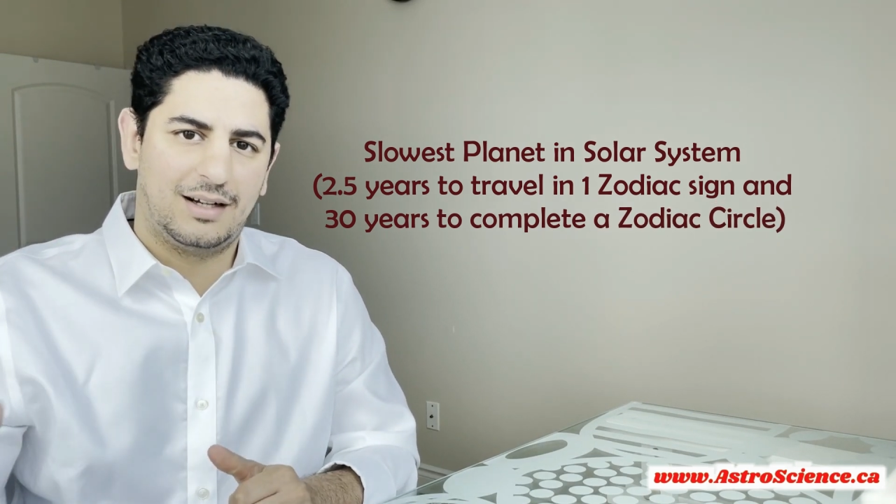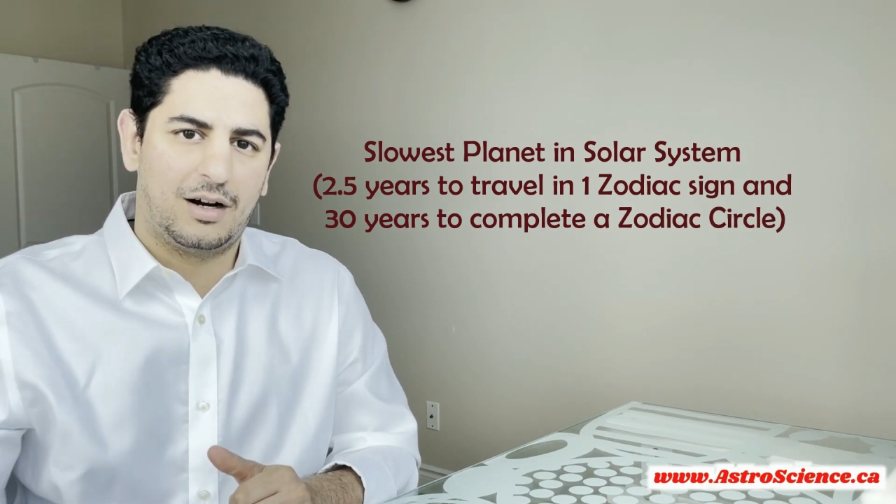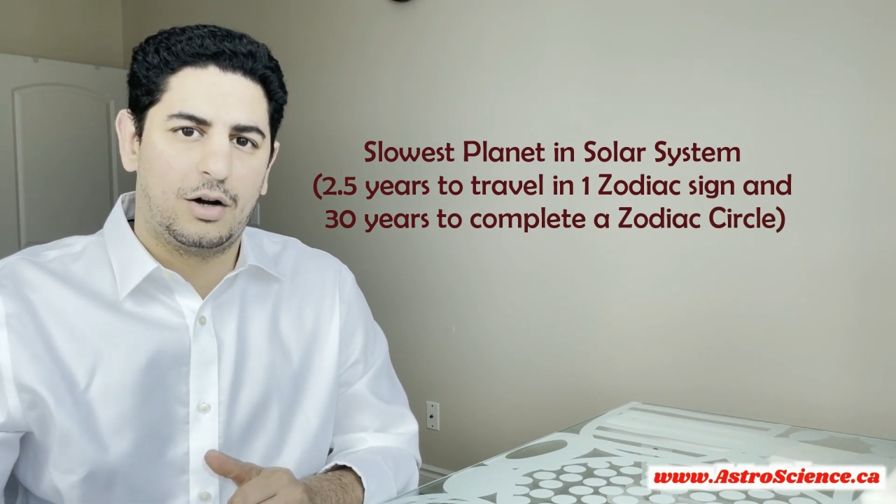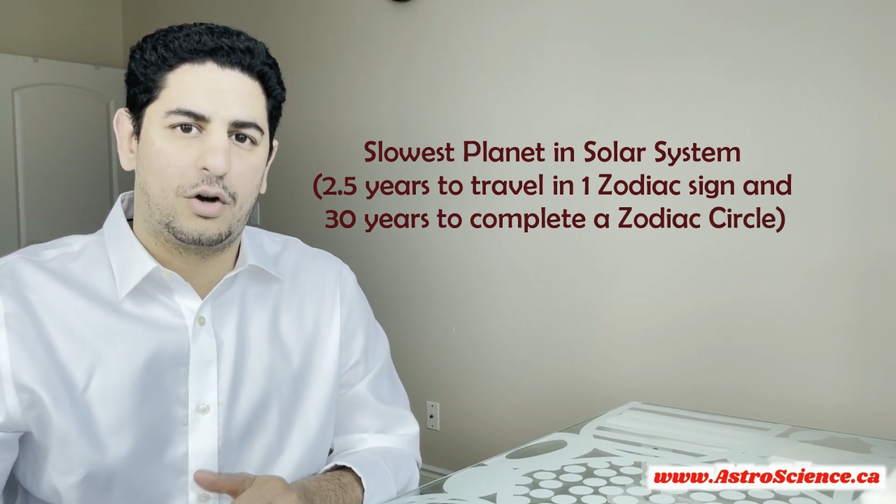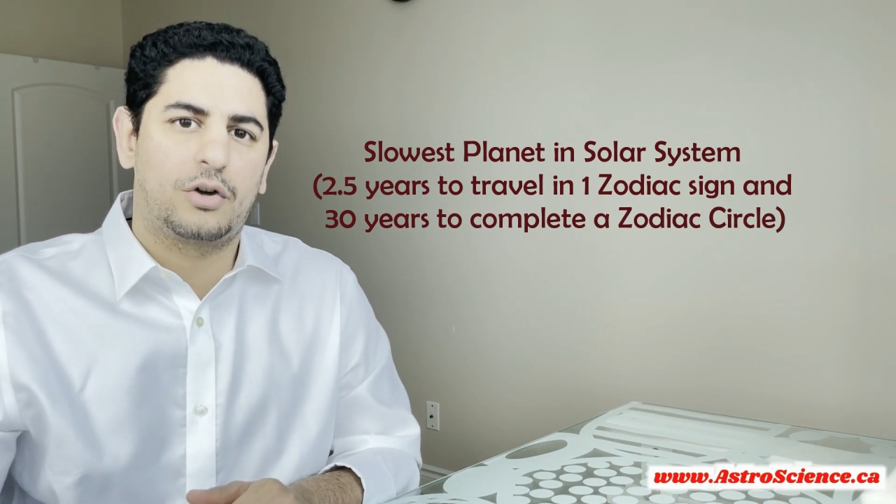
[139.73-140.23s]

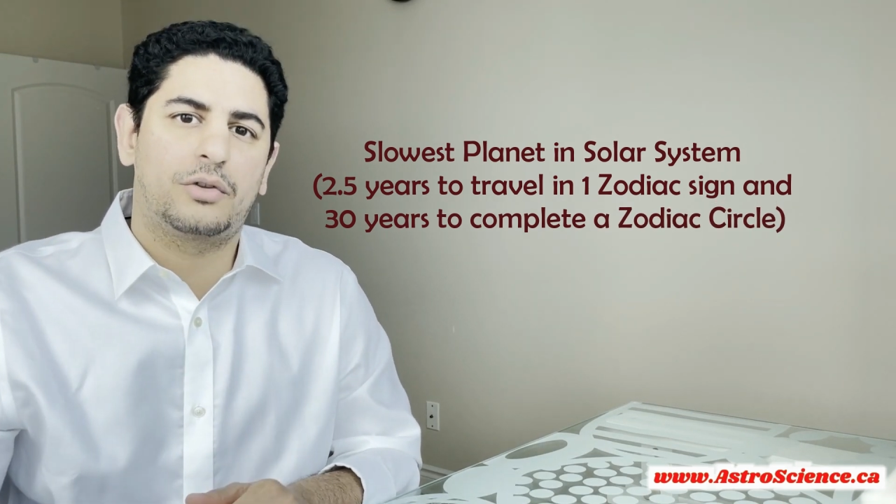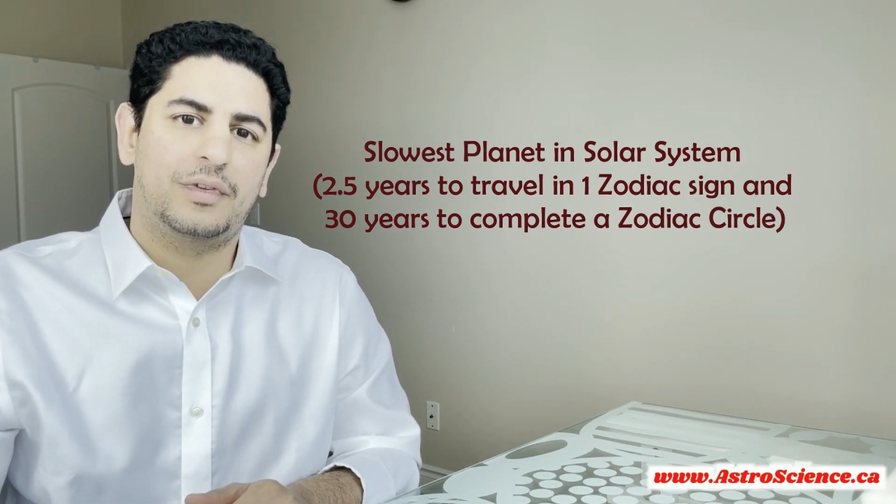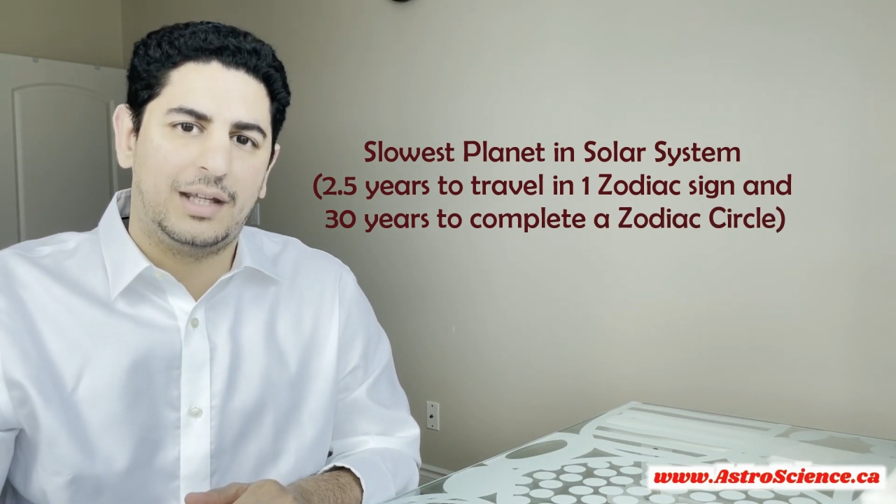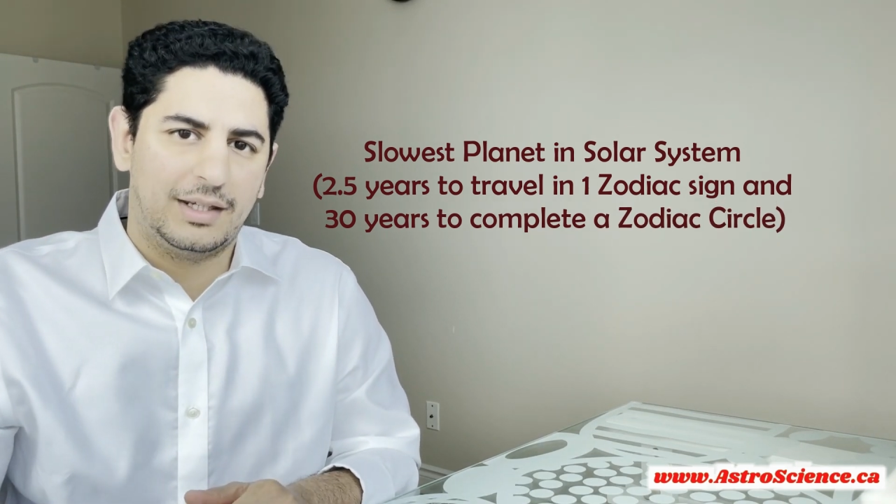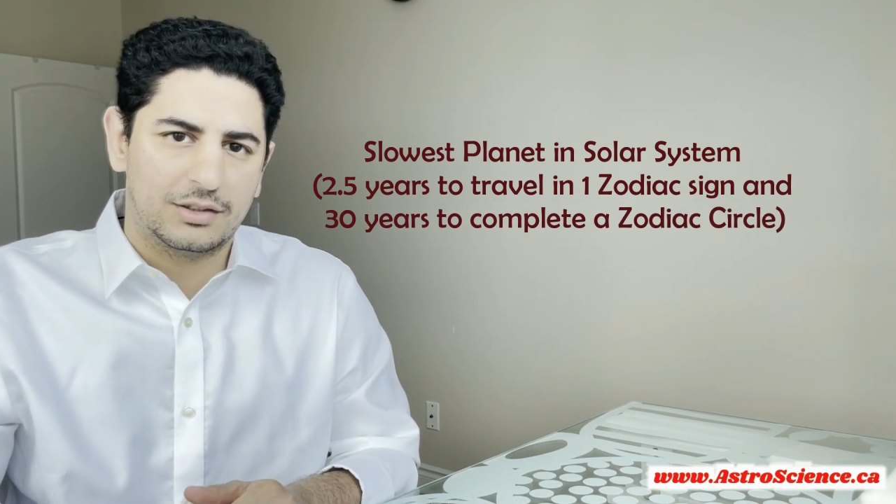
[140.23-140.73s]
a lot of
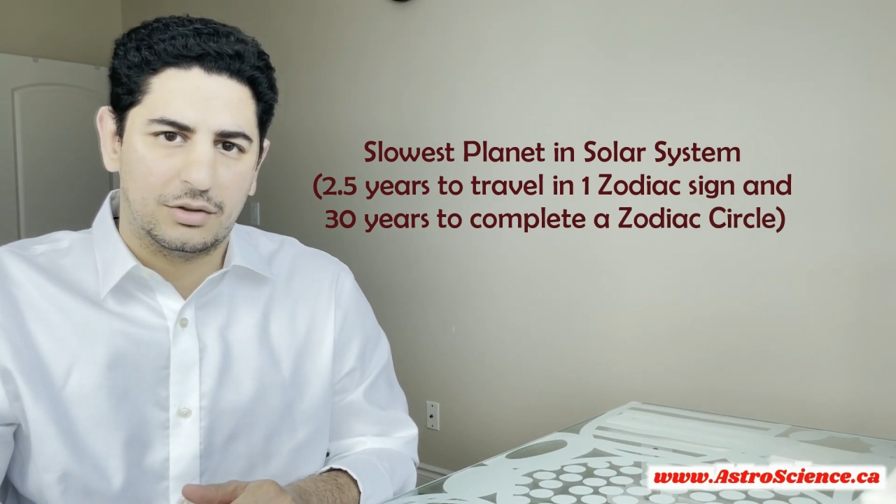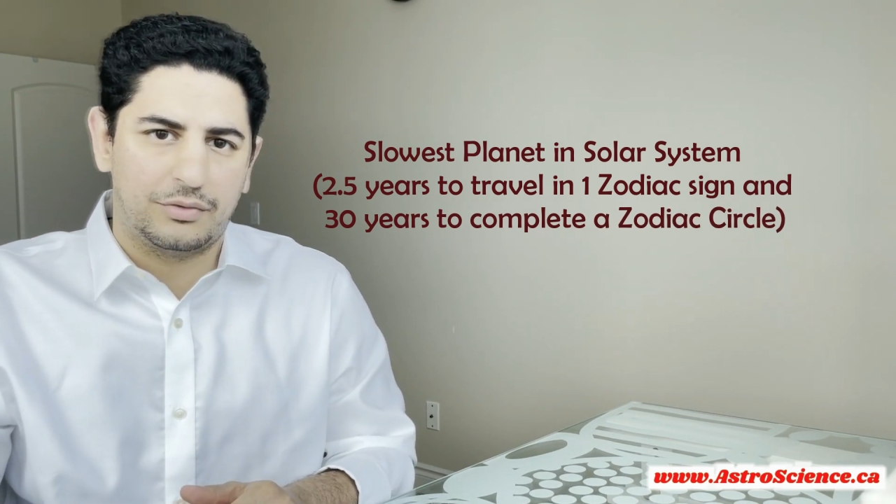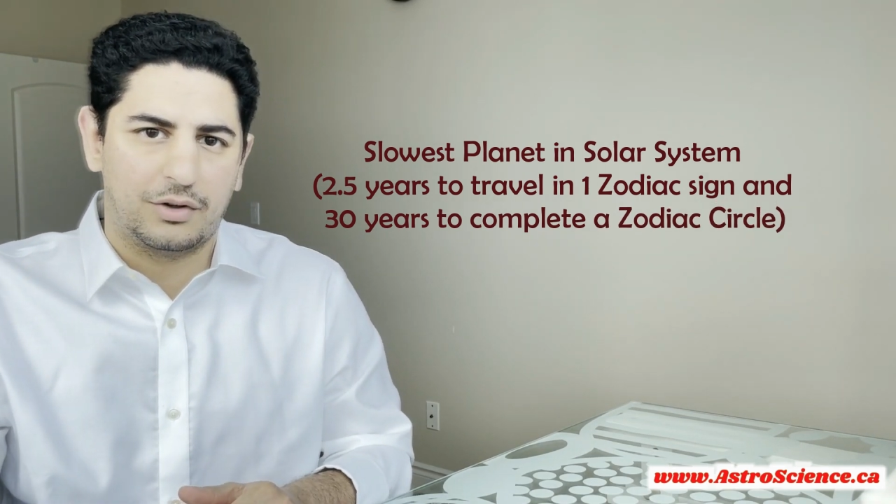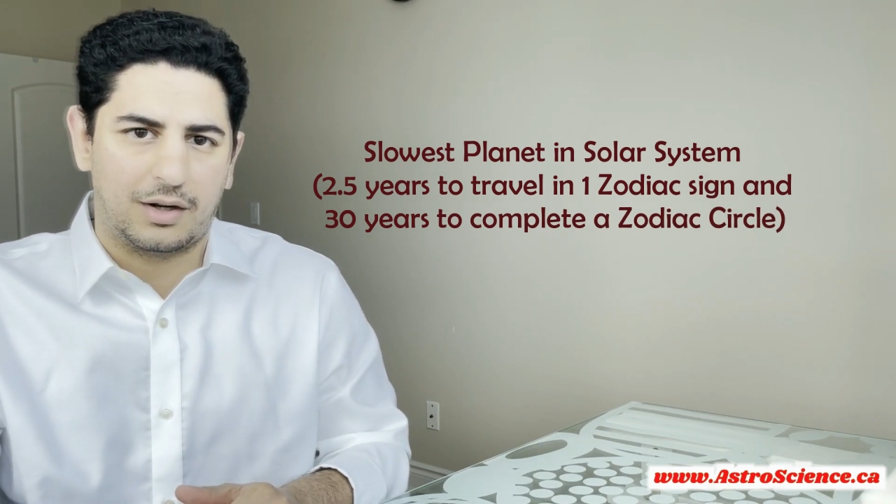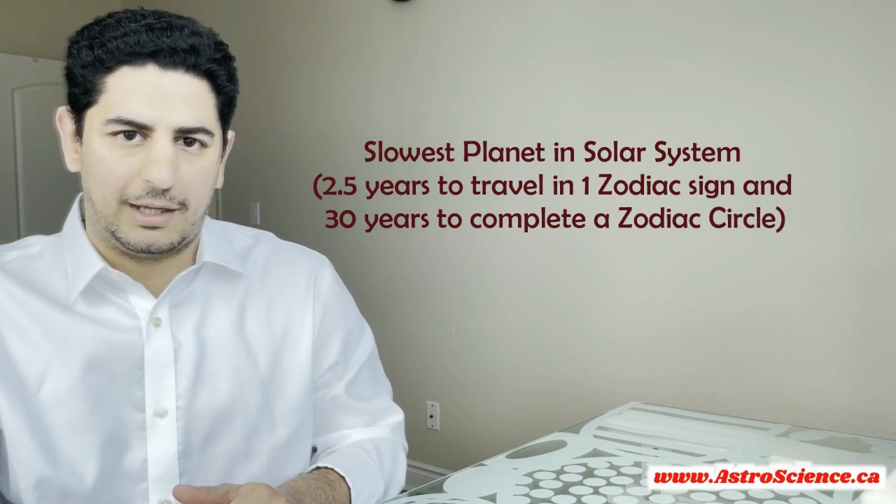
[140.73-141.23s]
areas
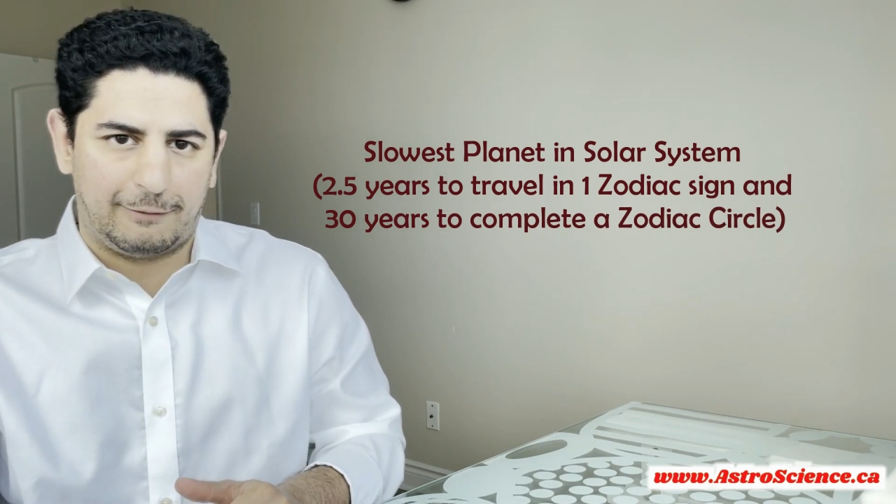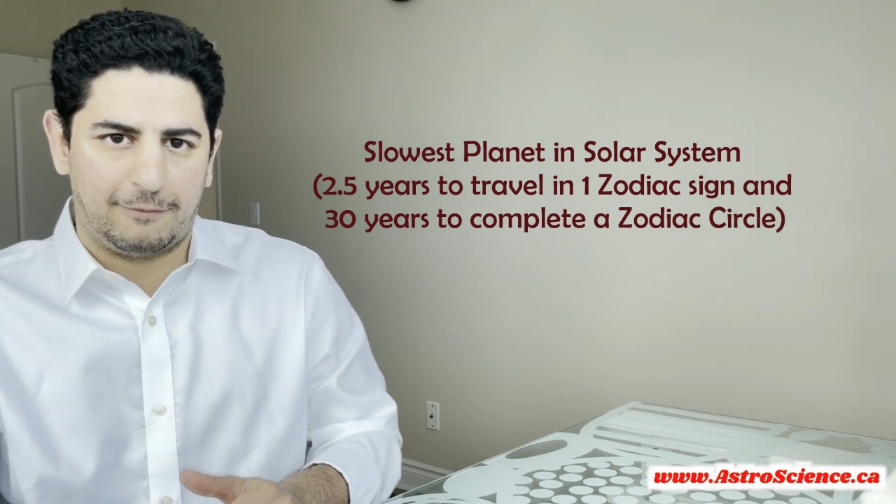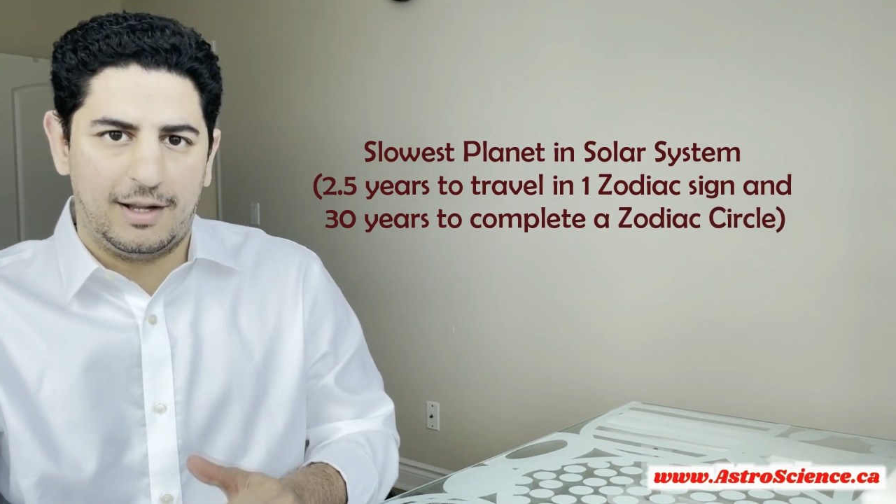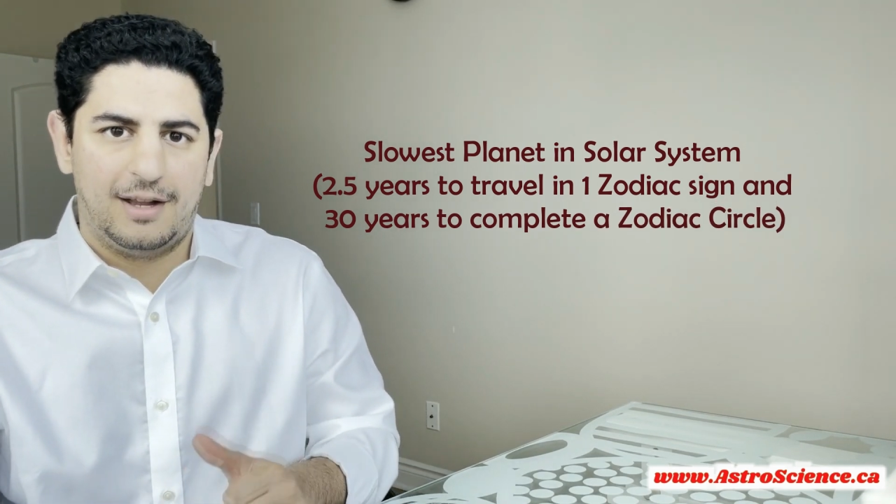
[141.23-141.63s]
of your life.